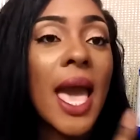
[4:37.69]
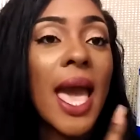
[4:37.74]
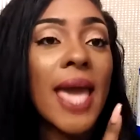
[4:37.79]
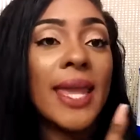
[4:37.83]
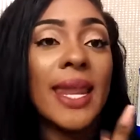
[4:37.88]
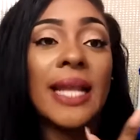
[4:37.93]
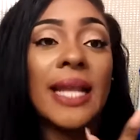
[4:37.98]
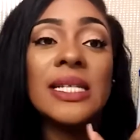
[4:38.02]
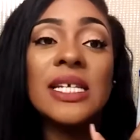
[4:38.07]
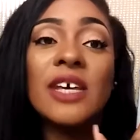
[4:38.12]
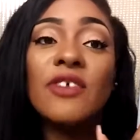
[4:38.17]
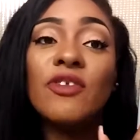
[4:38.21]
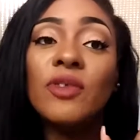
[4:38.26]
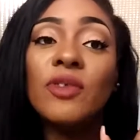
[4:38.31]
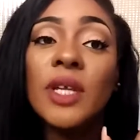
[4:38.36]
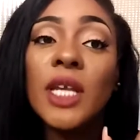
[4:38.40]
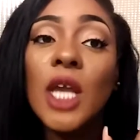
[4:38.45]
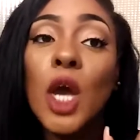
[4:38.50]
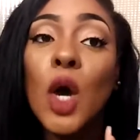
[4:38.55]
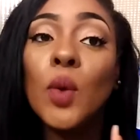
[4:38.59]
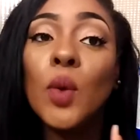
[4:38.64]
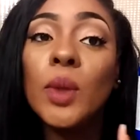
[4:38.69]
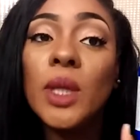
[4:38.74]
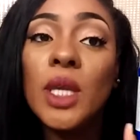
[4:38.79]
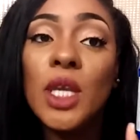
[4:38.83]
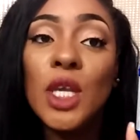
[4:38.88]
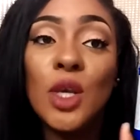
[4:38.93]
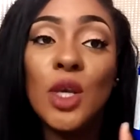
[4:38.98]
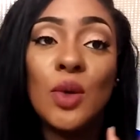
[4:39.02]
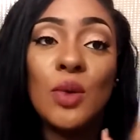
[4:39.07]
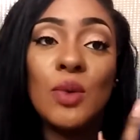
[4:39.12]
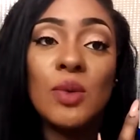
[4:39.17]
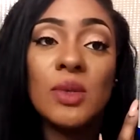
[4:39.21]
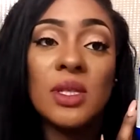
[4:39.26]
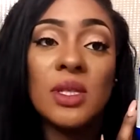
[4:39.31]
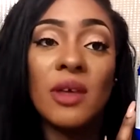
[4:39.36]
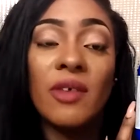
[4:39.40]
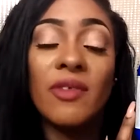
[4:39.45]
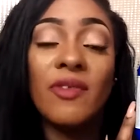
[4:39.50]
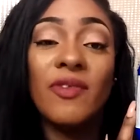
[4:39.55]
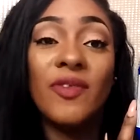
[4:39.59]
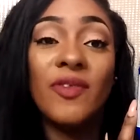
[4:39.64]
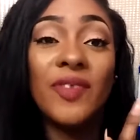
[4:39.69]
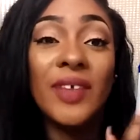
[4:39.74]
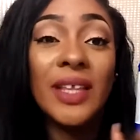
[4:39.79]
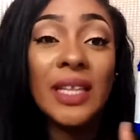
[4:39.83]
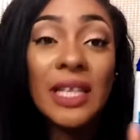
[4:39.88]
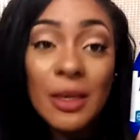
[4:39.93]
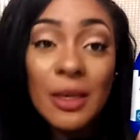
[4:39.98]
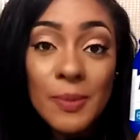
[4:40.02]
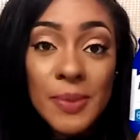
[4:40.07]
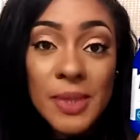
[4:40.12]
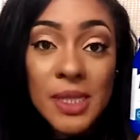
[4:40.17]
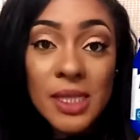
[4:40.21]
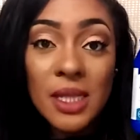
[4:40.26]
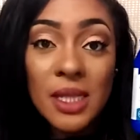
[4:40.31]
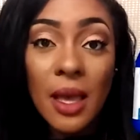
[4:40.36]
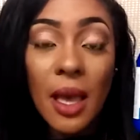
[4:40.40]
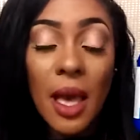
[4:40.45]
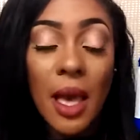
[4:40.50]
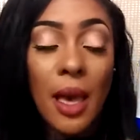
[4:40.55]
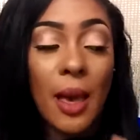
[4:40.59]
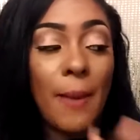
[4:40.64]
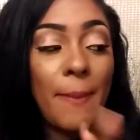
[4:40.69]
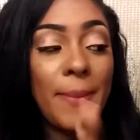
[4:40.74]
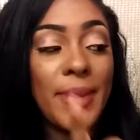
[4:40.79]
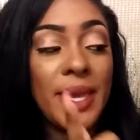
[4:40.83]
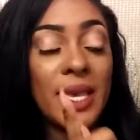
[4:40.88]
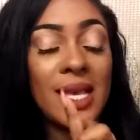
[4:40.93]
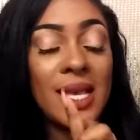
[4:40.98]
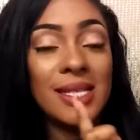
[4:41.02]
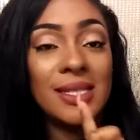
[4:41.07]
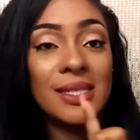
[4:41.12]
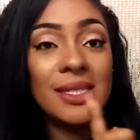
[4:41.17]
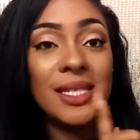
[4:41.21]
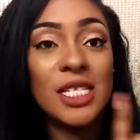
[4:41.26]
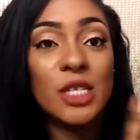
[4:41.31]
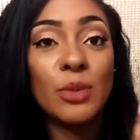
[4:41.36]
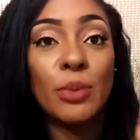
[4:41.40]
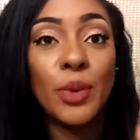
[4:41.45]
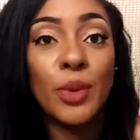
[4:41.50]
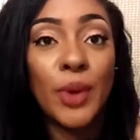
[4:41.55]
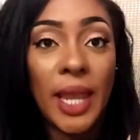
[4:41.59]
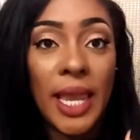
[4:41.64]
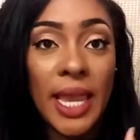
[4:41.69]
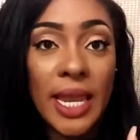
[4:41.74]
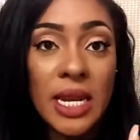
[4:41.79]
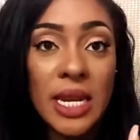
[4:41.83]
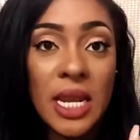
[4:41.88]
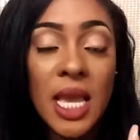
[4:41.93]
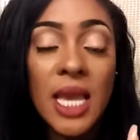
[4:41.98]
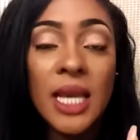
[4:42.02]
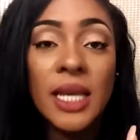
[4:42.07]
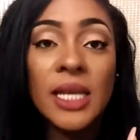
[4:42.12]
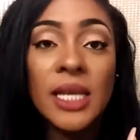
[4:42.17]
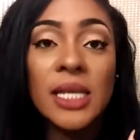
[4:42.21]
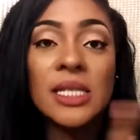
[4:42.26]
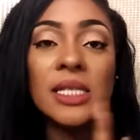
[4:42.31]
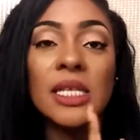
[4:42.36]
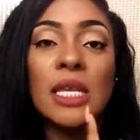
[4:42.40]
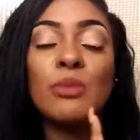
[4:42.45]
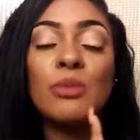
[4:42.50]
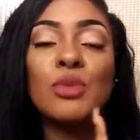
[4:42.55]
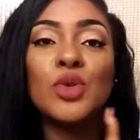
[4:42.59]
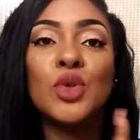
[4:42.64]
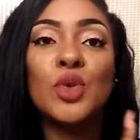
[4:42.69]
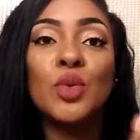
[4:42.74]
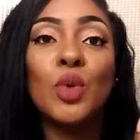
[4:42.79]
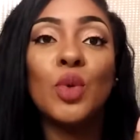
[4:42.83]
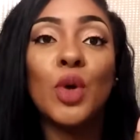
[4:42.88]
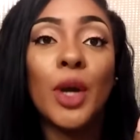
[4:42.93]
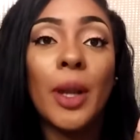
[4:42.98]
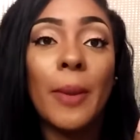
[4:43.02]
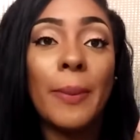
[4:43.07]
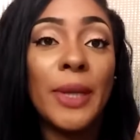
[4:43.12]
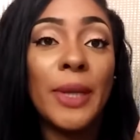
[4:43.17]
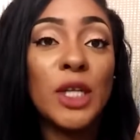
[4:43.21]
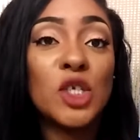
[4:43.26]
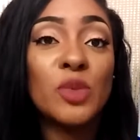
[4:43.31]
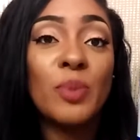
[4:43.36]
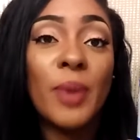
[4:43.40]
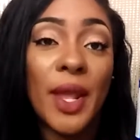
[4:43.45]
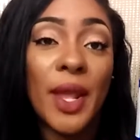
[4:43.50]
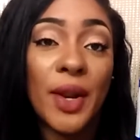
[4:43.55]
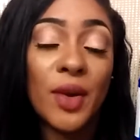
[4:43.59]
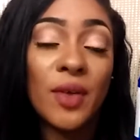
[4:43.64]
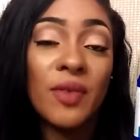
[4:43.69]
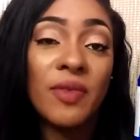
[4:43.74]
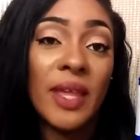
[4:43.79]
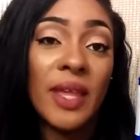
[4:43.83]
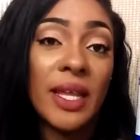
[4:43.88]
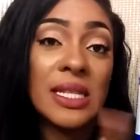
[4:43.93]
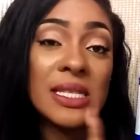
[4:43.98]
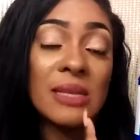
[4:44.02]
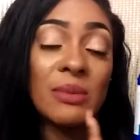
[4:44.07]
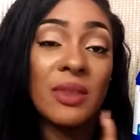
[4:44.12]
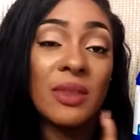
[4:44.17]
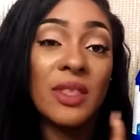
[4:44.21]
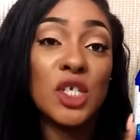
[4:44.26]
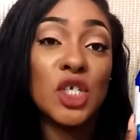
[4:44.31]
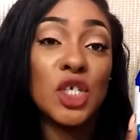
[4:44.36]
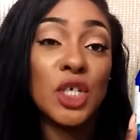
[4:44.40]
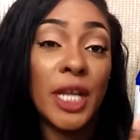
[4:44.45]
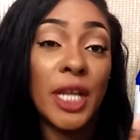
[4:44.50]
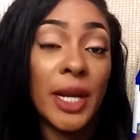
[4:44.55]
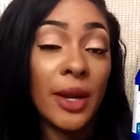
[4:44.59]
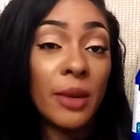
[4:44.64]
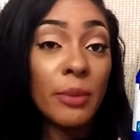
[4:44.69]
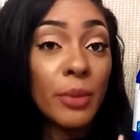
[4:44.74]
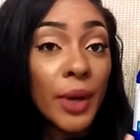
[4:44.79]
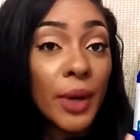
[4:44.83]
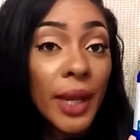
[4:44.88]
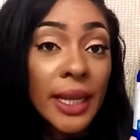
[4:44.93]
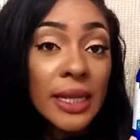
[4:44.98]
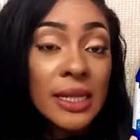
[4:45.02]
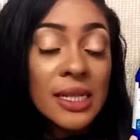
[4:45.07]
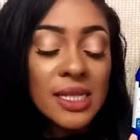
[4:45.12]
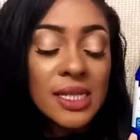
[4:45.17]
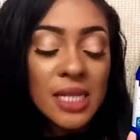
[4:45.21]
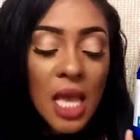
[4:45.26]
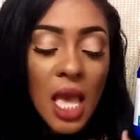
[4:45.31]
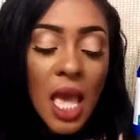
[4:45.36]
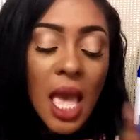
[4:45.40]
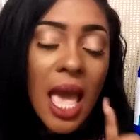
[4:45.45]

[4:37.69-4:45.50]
and I definitely only use Philips because this brand seems to work much better than some of the generic brands.